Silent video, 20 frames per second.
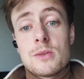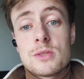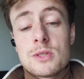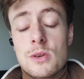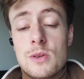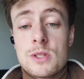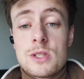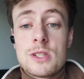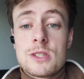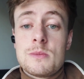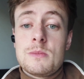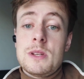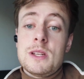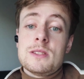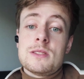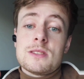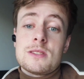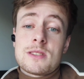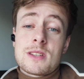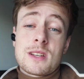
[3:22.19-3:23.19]
So it just
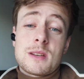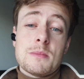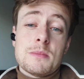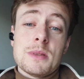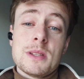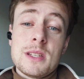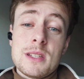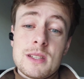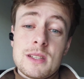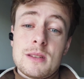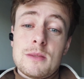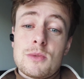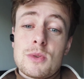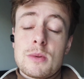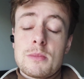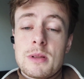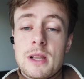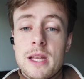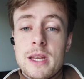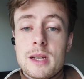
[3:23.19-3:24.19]
means it's completely
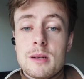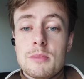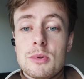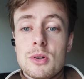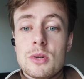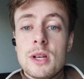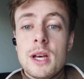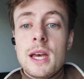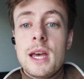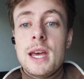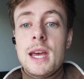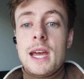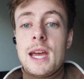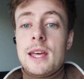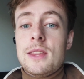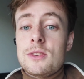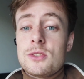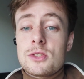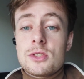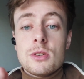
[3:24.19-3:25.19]
replayable,
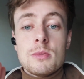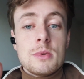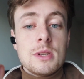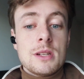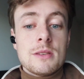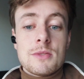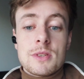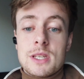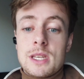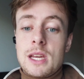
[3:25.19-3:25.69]
and there's so many different